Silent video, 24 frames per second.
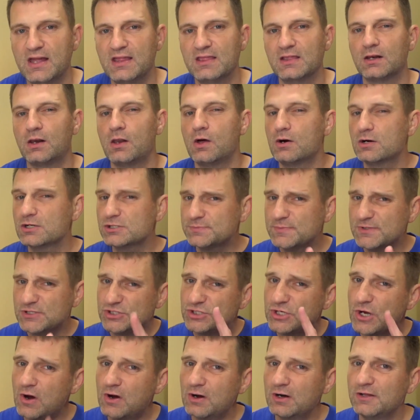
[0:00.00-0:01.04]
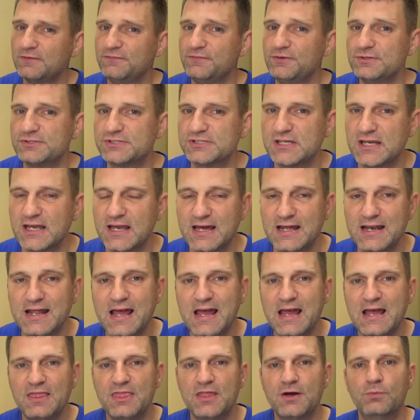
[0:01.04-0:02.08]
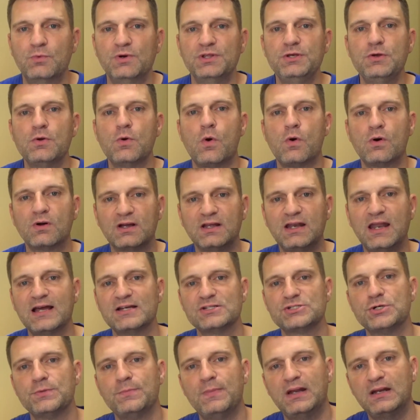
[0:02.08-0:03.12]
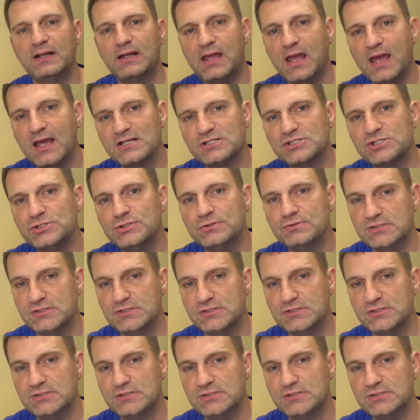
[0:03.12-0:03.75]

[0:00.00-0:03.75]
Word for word: And the large majority of you said that when you organize your medication,